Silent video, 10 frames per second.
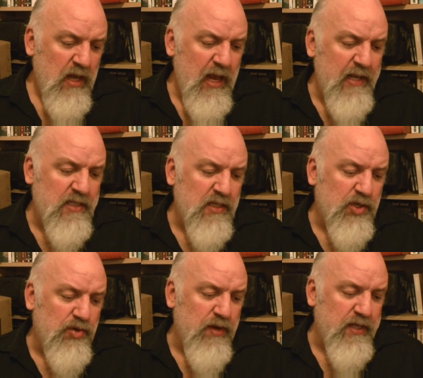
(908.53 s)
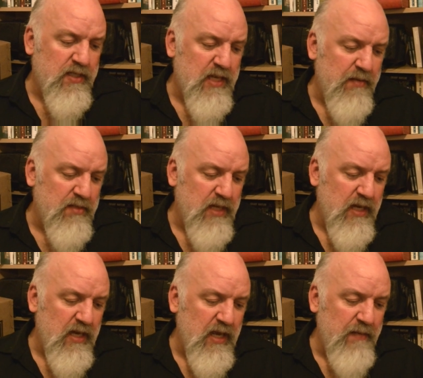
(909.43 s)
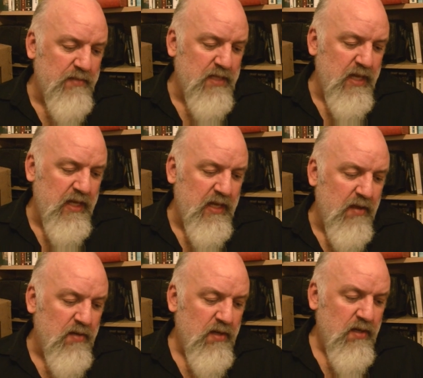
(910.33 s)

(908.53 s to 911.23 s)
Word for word: Alex and Chris, that was their names, there you go.